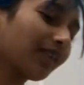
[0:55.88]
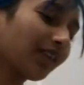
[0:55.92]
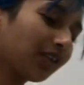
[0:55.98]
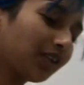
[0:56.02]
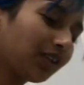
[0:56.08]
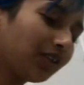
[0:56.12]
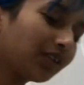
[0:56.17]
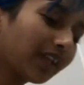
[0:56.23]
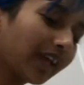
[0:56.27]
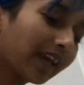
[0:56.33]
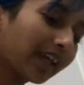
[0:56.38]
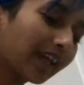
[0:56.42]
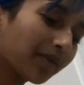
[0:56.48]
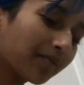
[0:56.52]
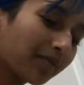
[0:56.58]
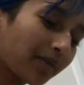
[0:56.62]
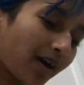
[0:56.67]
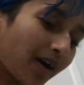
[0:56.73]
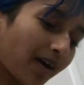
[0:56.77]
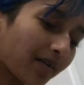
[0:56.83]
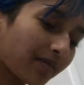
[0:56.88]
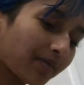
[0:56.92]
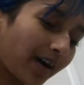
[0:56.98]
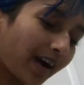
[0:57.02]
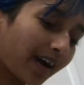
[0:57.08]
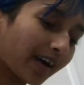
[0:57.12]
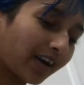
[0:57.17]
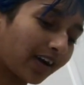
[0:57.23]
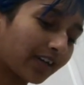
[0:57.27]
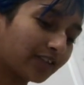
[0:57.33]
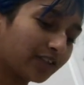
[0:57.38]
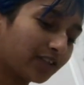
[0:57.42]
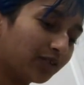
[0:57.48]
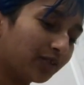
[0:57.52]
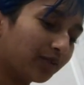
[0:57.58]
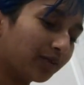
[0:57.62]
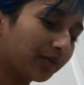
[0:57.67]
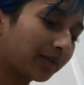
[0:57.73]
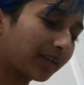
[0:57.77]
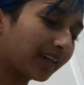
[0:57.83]
You like K-pop, I got
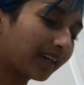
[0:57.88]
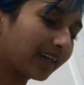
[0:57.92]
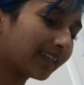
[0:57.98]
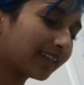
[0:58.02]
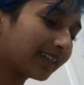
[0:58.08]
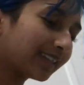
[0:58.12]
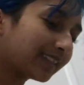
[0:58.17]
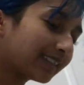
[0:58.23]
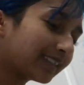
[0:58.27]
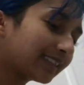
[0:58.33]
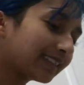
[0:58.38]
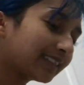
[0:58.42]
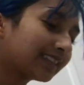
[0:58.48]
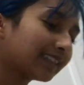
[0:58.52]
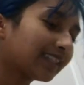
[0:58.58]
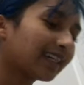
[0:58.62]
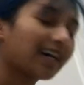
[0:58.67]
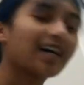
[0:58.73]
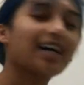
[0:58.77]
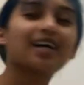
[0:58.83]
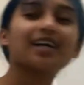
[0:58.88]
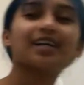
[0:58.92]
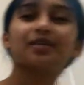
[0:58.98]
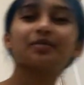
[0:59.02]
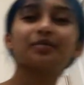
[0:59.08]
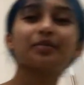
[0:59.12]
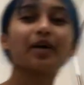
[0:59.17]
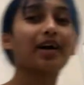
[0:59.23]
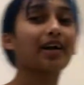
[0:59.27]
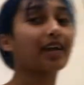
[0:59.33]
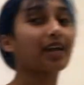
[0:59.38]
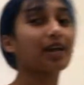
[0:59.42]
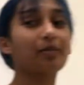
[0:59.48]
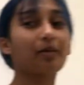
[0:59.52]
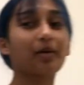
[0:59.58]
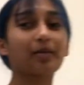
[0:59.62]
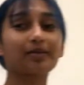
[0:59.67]
you, cause I'm a K-pop